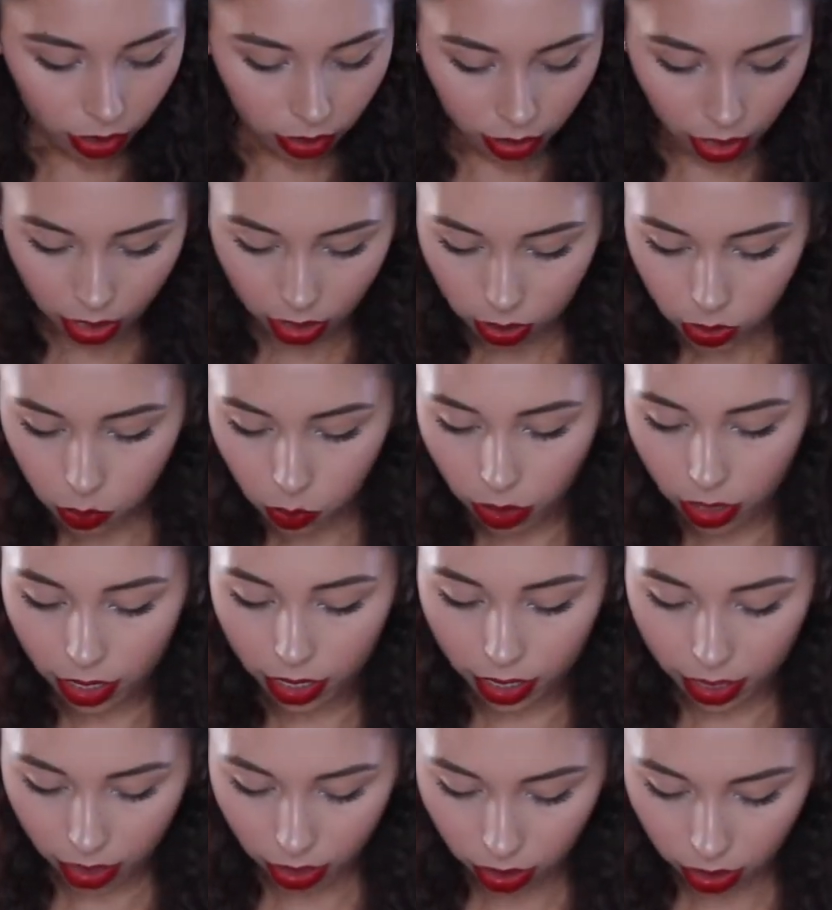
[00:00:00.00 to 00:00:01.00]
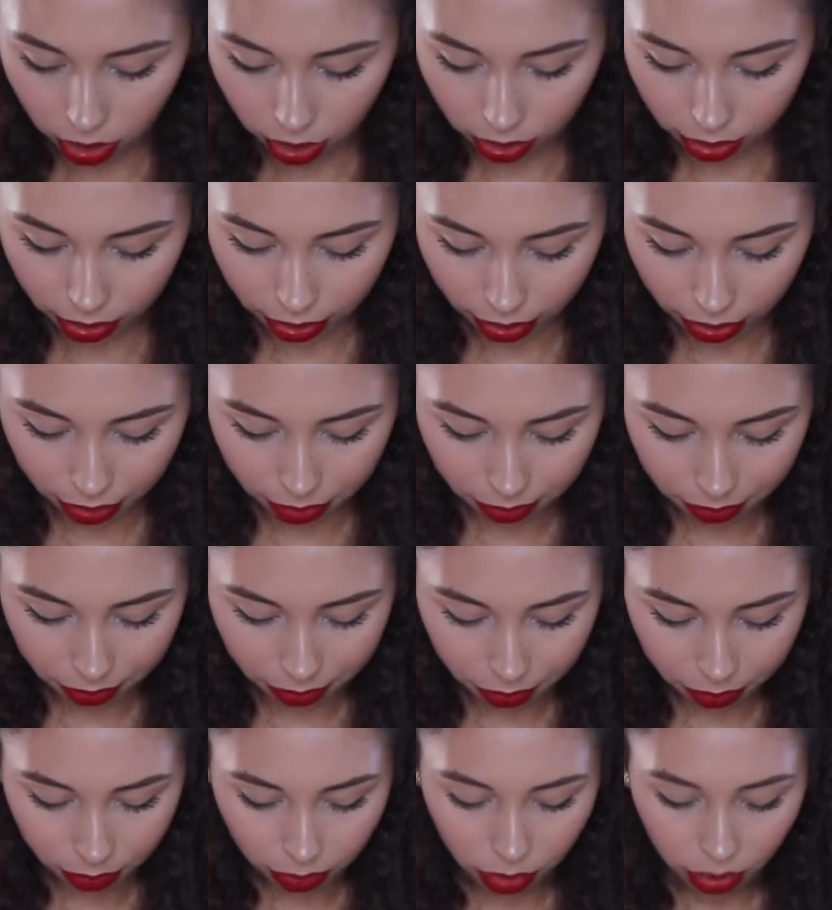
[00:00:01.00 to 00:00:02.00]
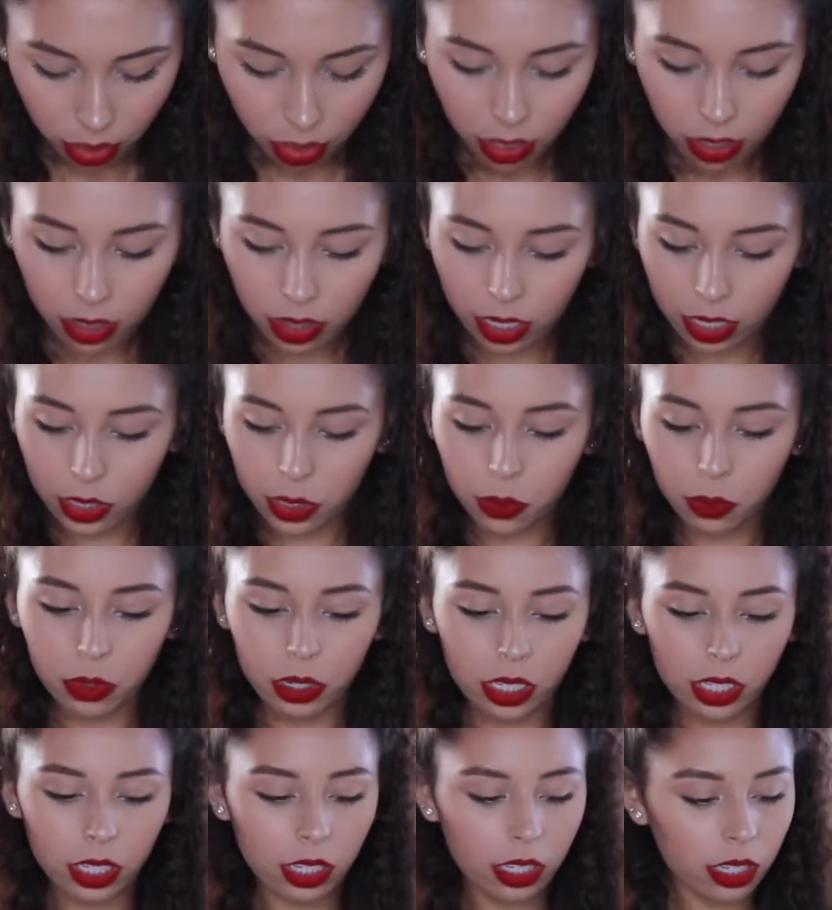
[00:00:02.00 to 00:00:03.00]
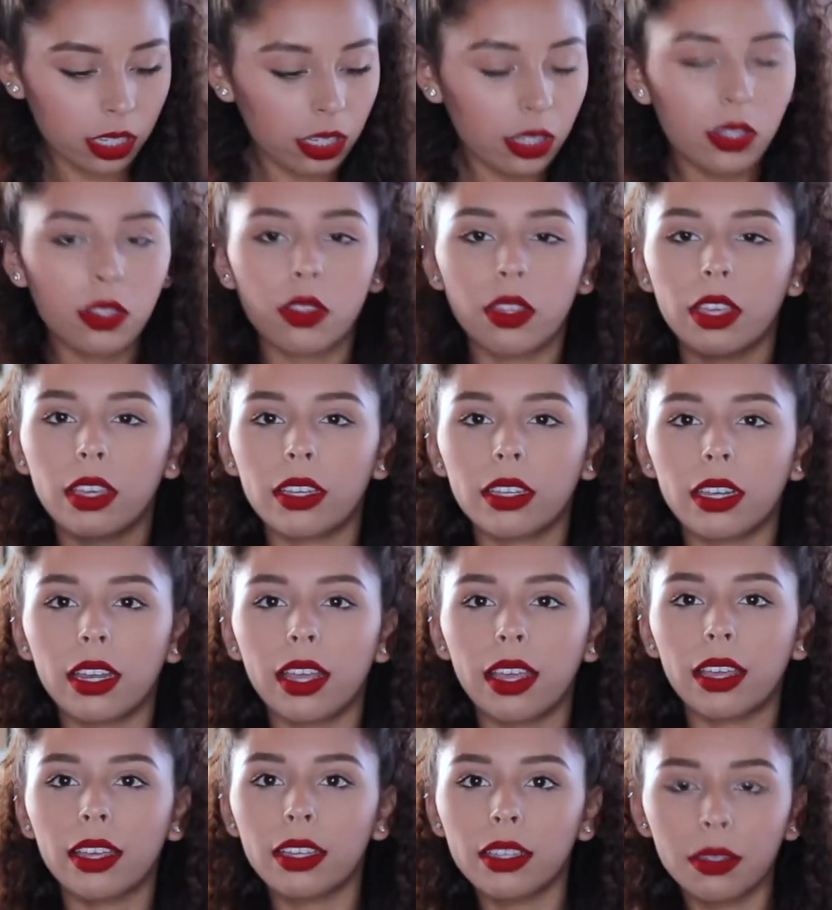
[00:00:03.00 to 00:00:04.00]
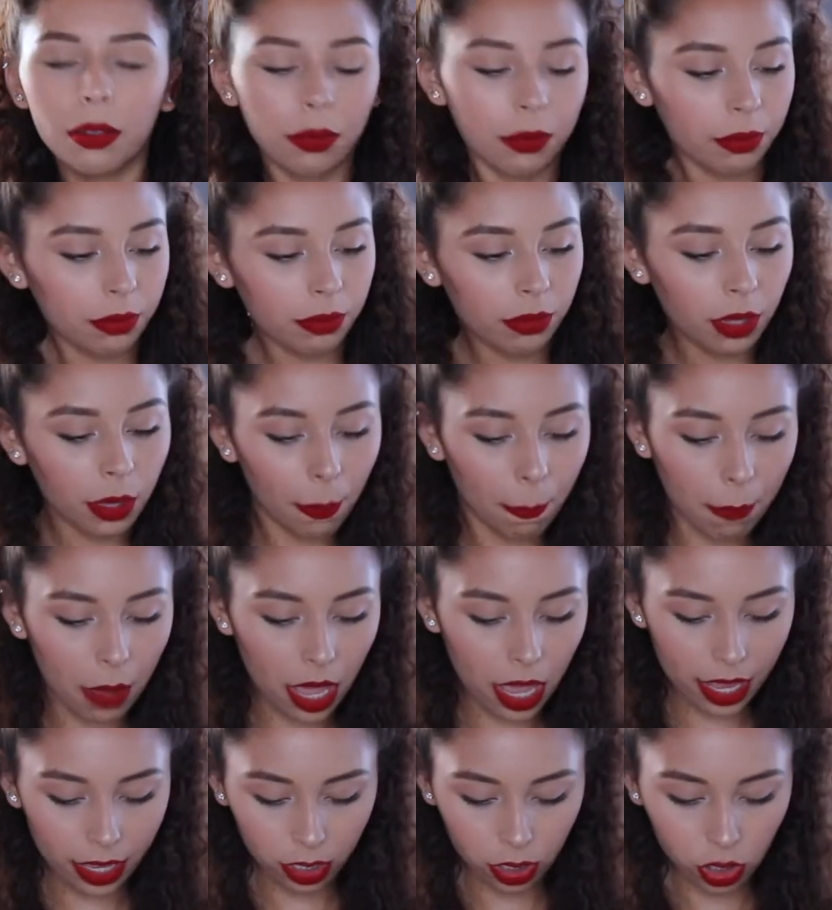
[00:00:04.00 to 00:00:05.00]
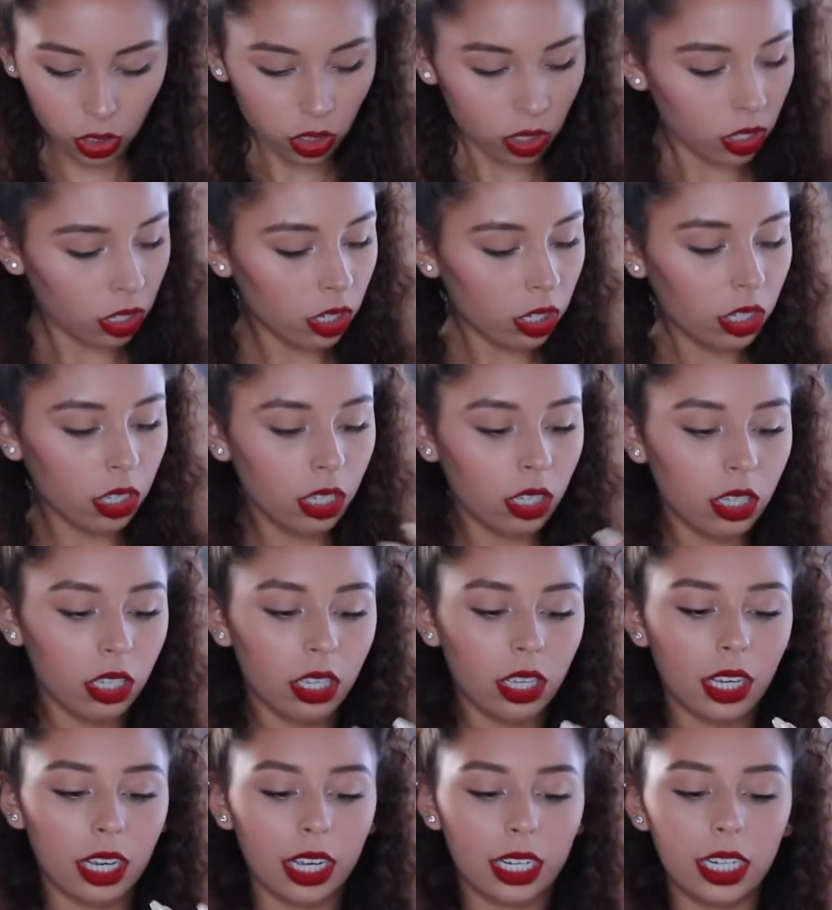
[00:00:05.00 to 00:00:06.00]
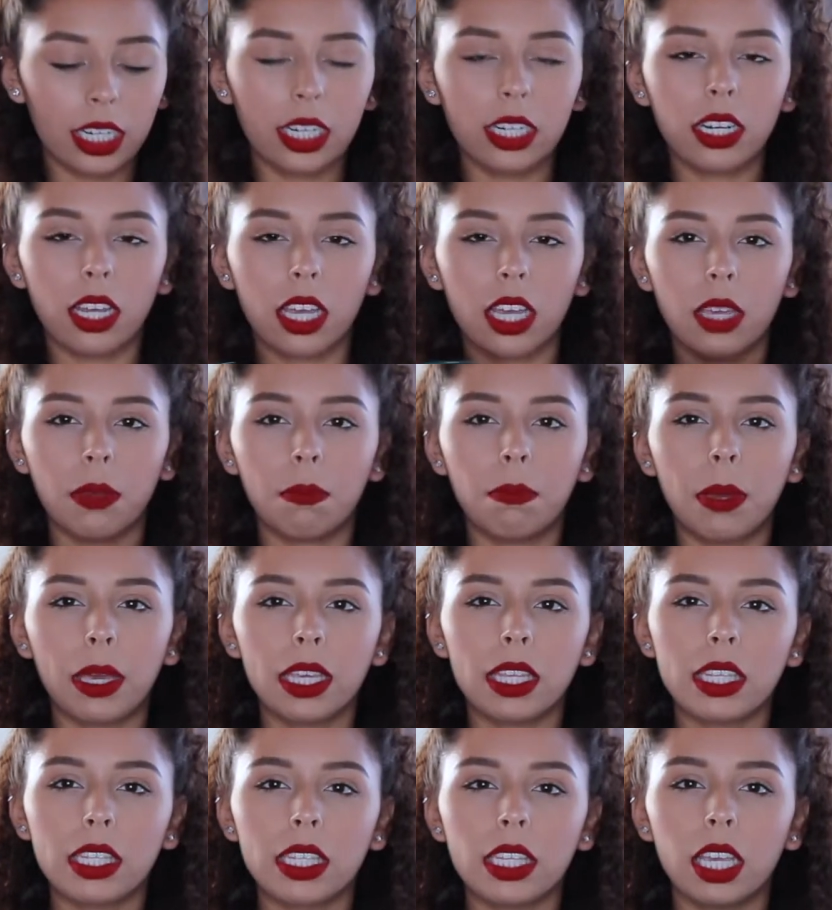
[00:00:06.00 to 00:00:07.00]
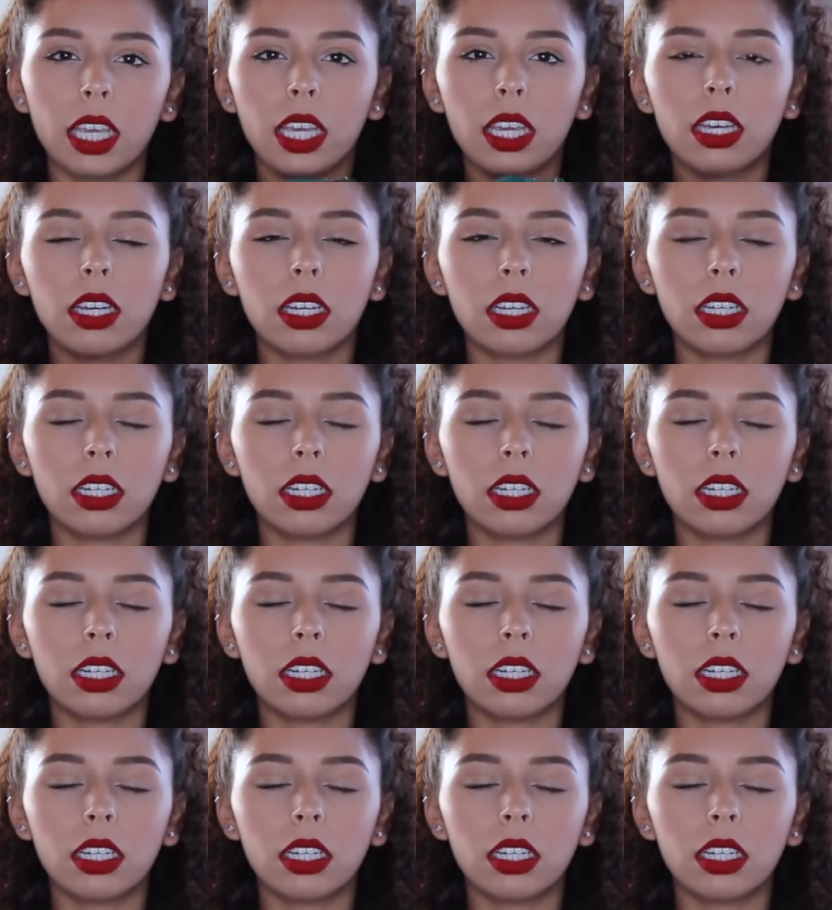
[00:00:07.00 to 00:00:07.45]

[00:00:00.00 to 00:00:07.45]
That is why I got like this ones, so I could like match. I needed a basic